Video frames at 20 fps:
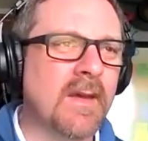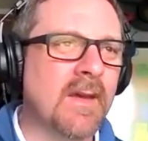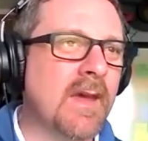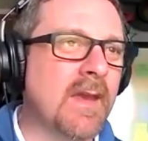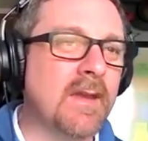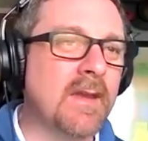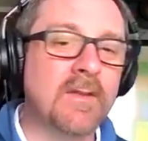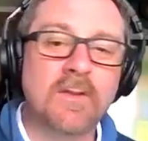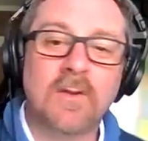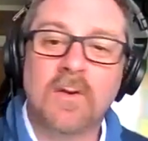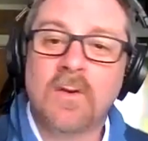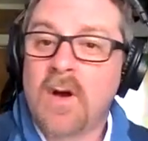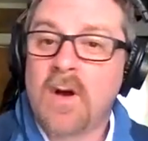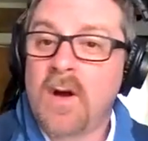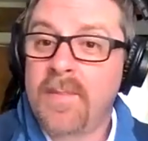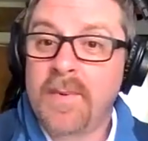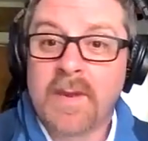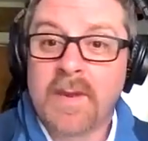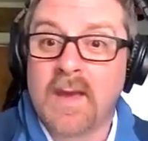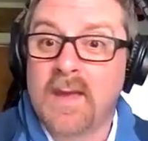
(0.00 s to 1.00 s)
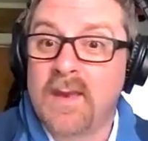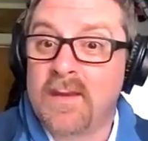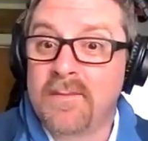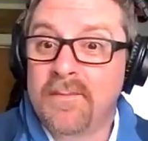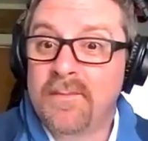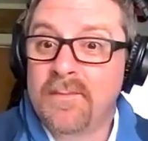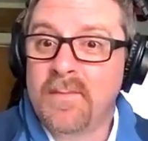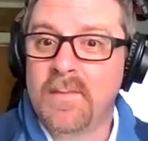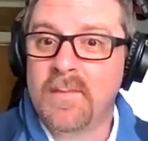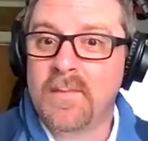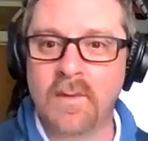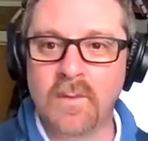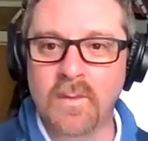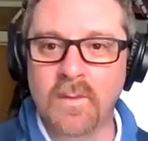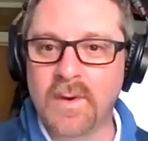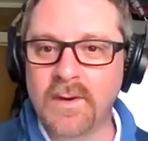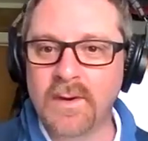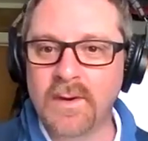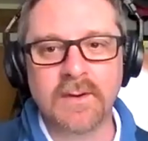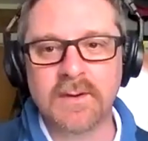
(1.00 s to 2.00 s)
And it's so complicated. No
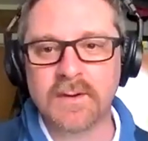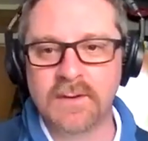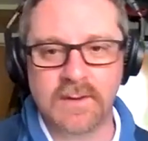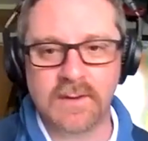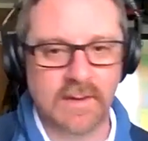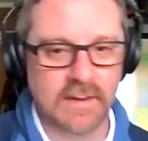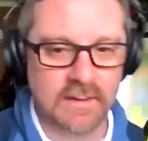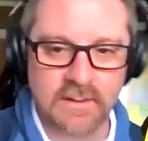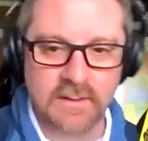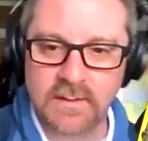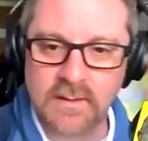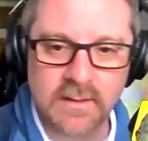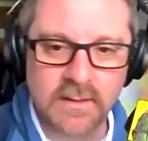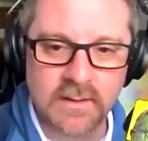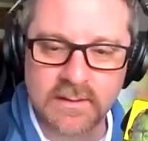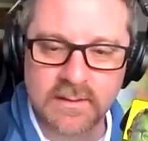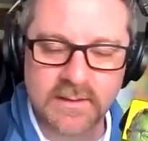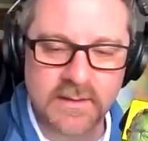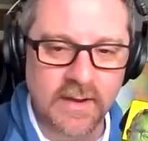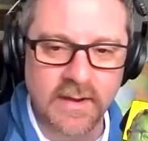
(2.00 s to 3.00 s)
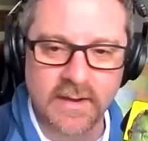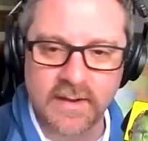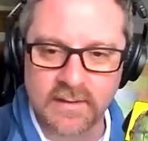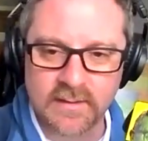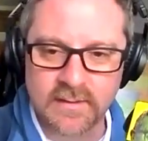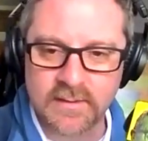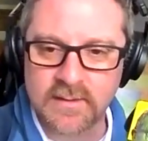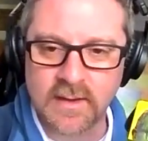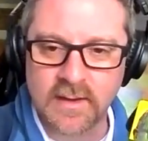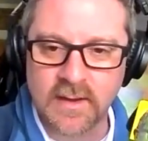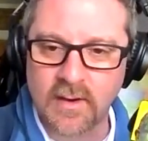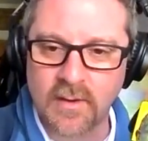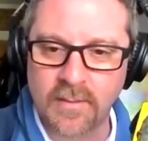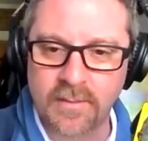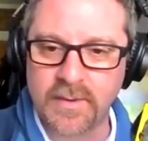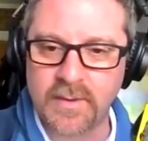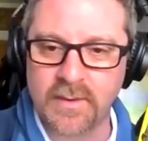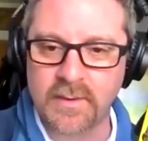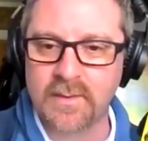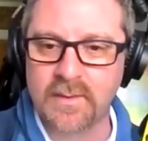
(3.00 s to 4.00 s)
wonder you need uh, science to
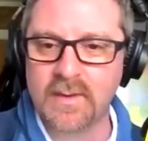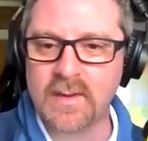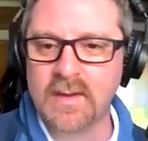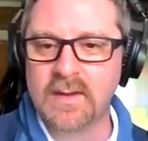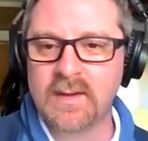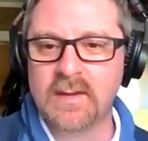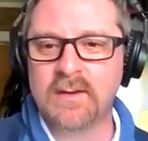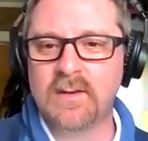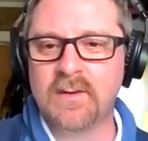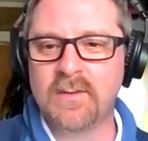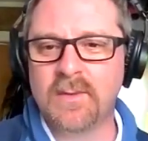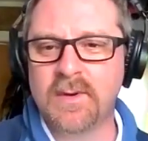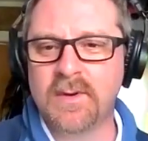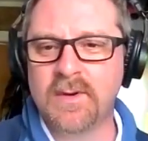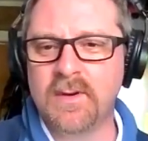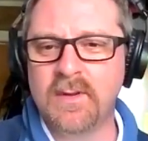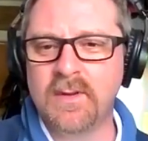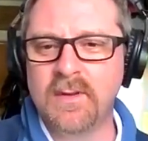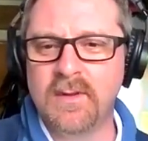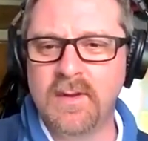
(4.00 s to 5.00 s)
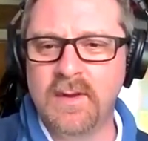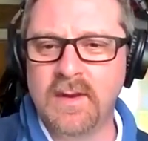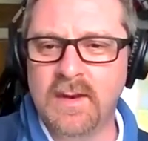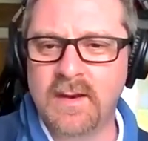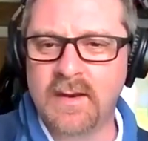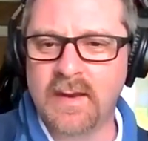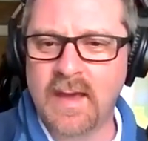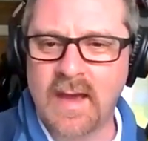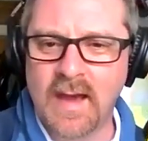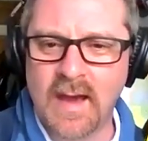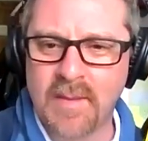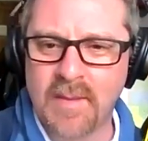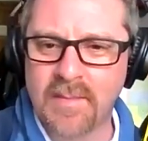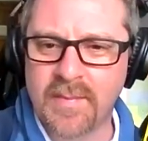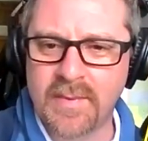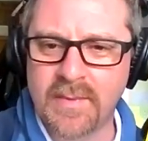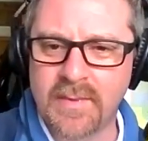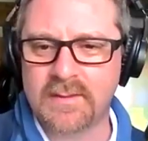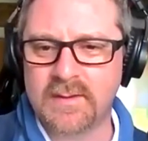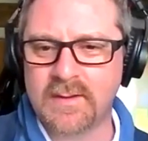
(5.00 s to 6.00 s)
help you. No wonder you need an app
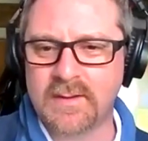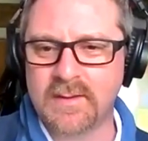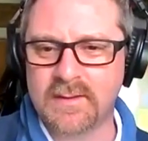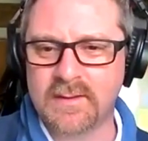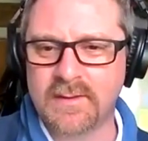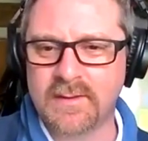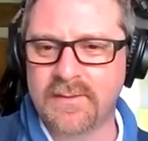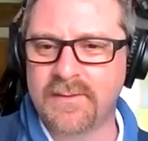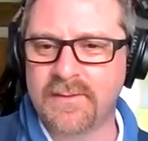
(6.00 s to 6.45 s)
to to